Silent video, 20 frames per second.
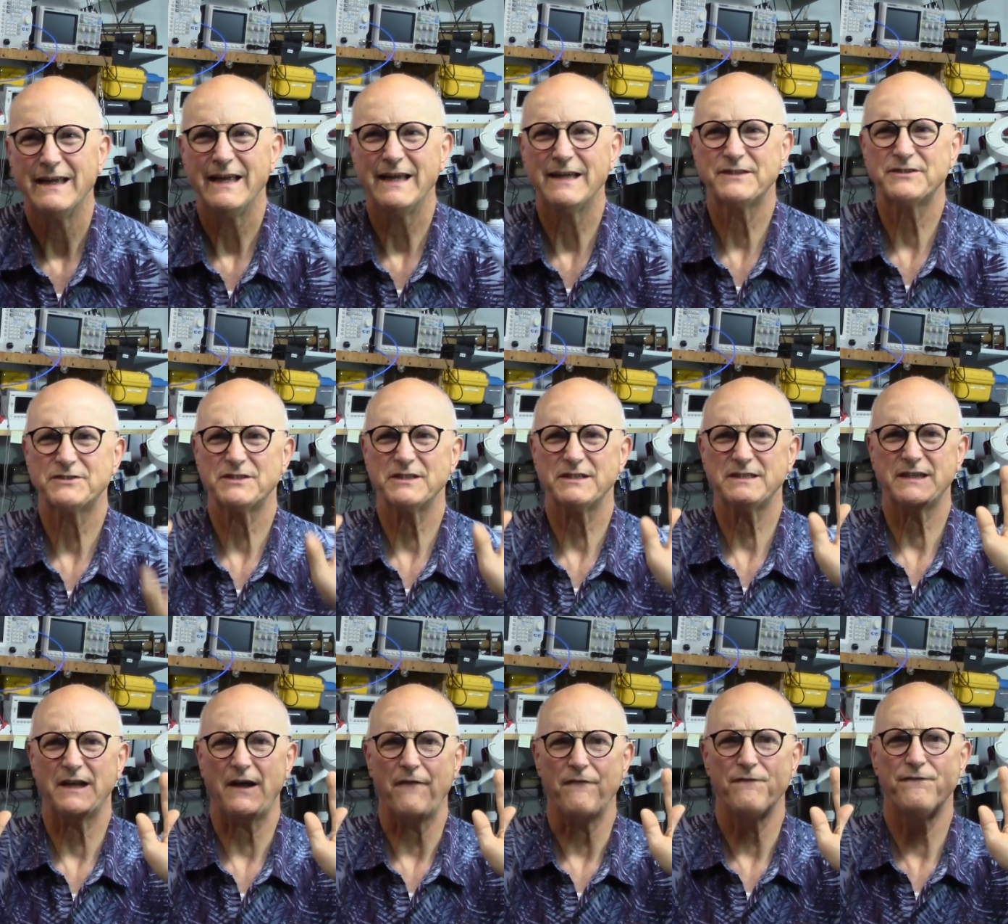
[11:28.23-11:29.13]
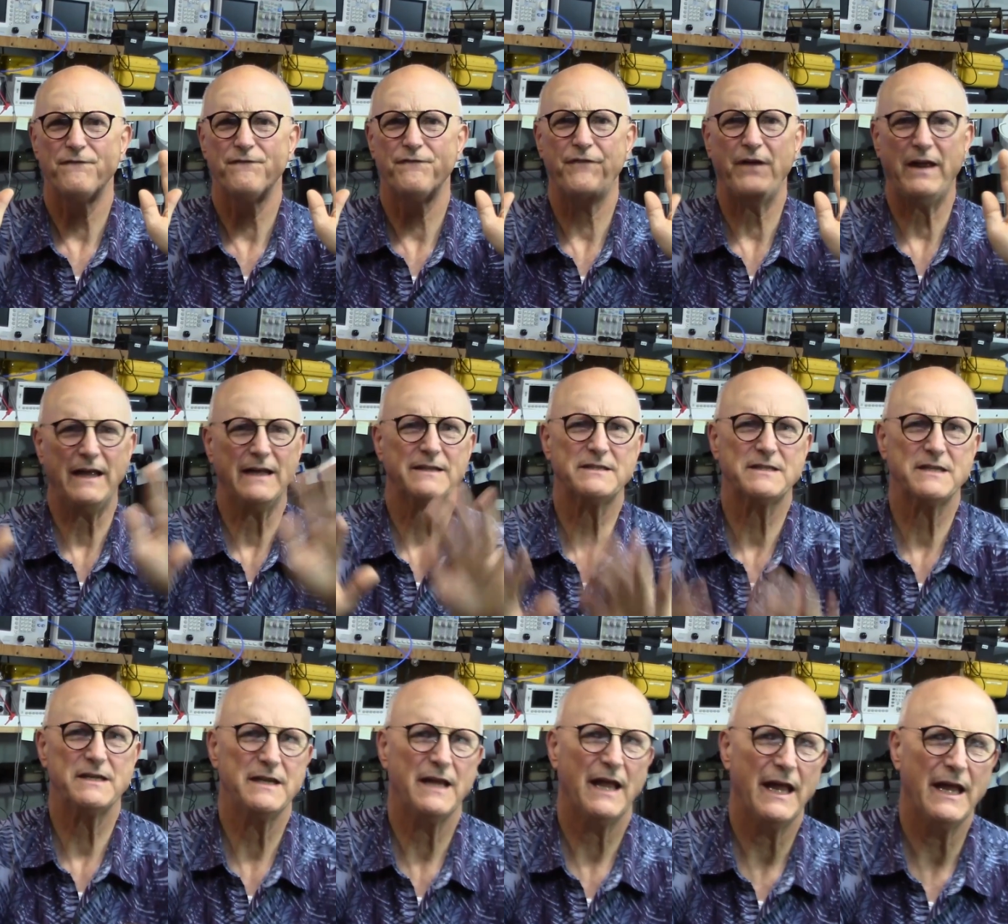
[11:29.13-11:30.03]
It's just a
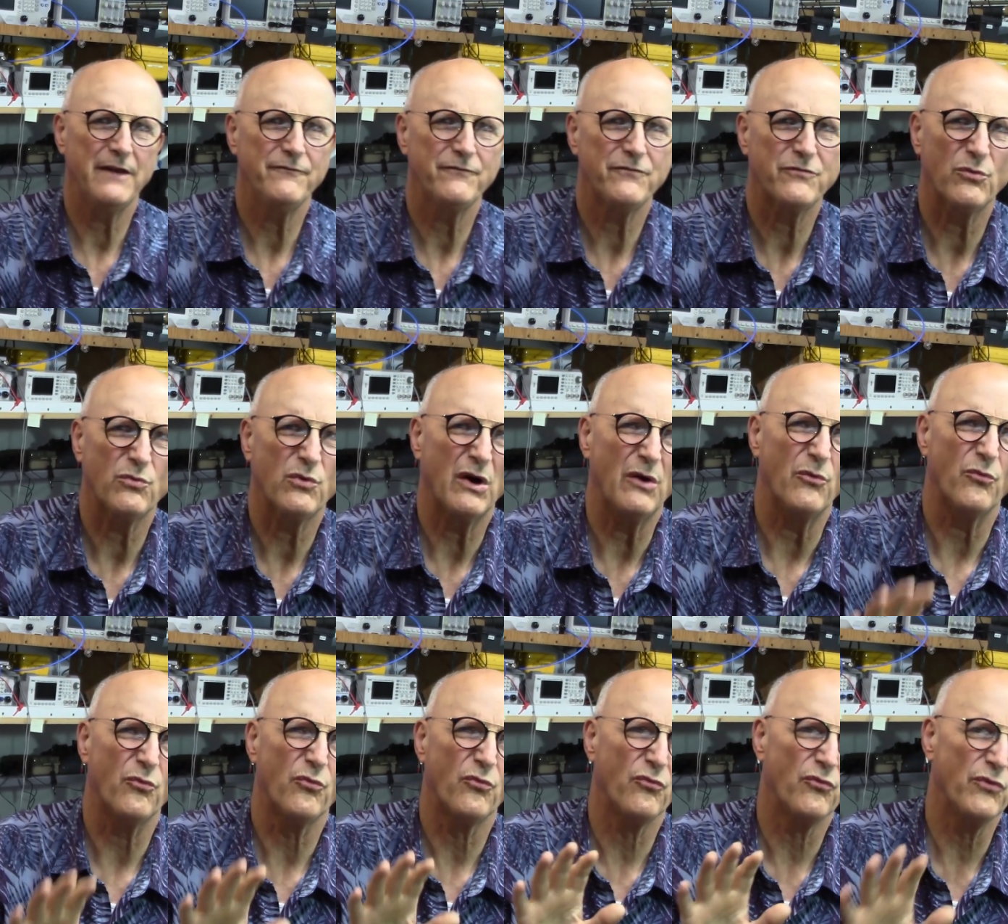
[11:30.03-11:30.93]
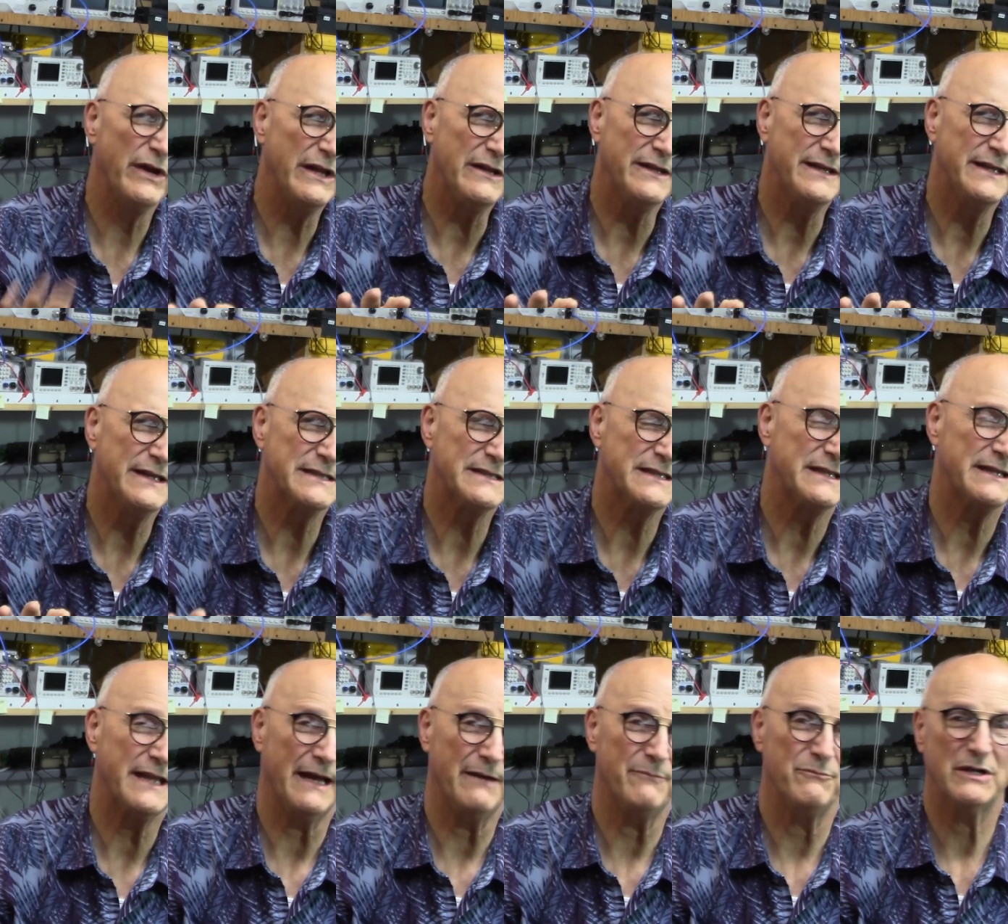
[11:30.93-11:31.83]
fancy name for what really
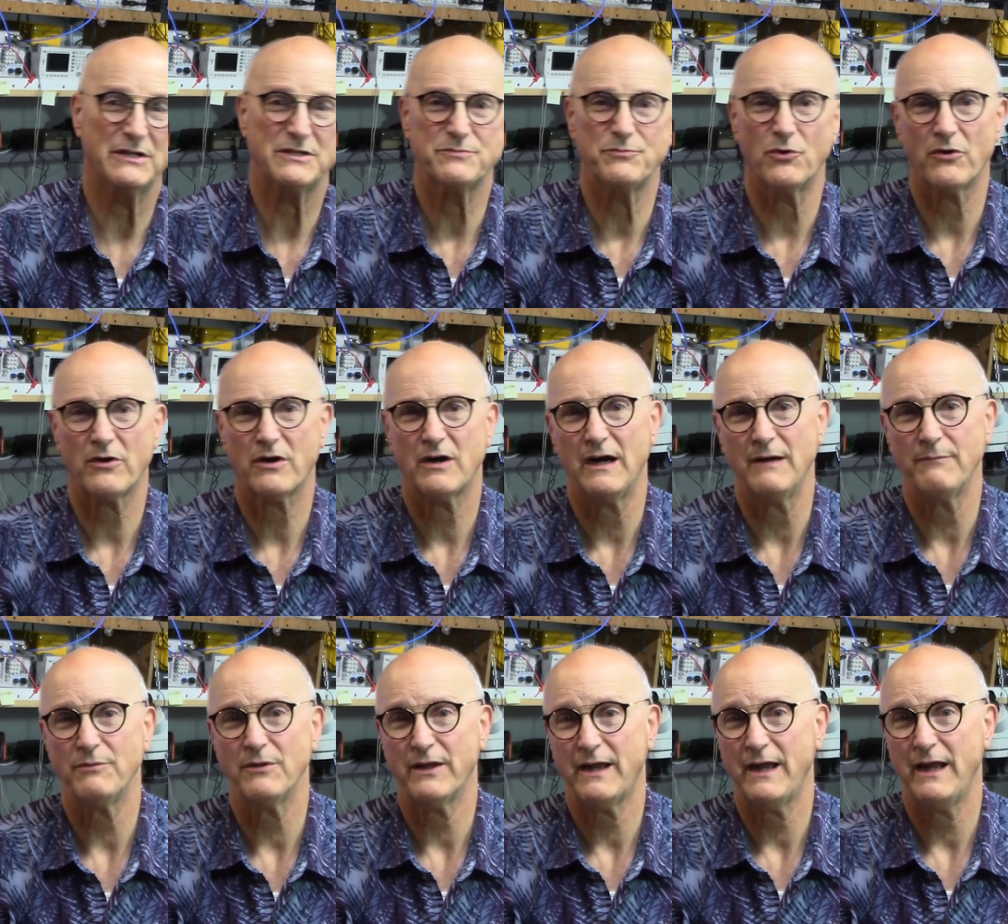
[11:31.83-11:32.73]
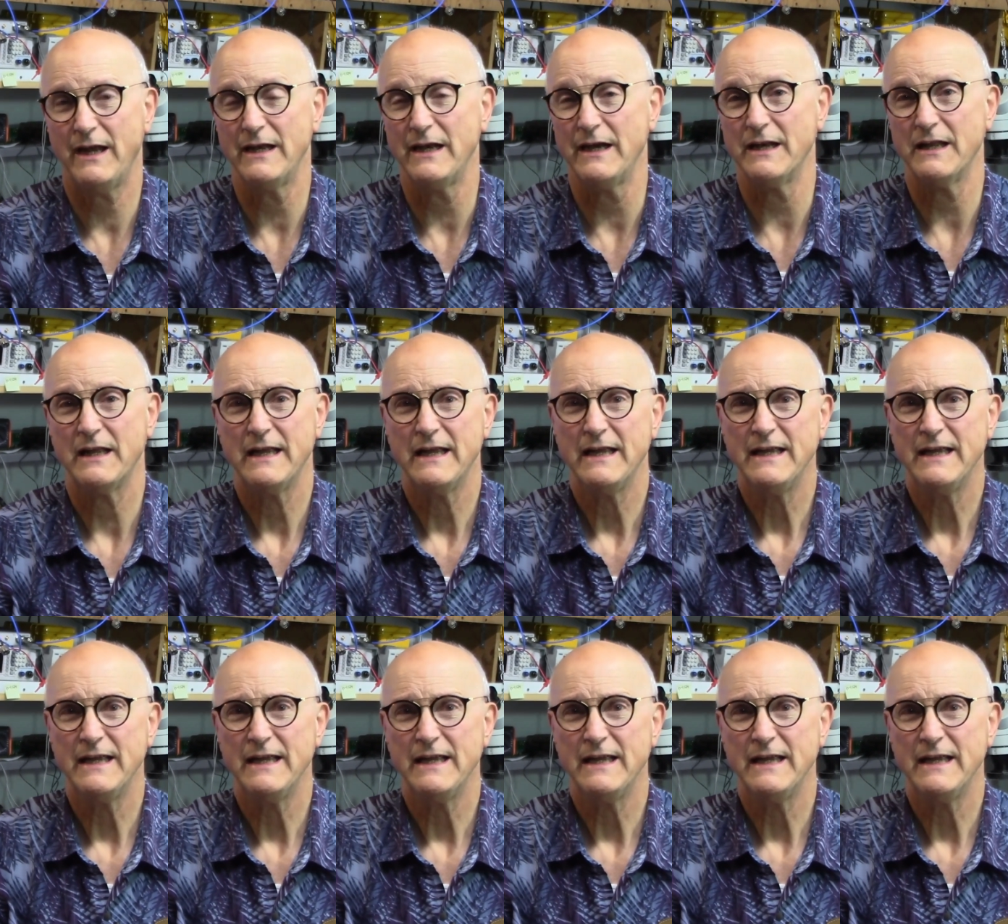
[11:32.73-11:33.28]
isn't that much more complicated.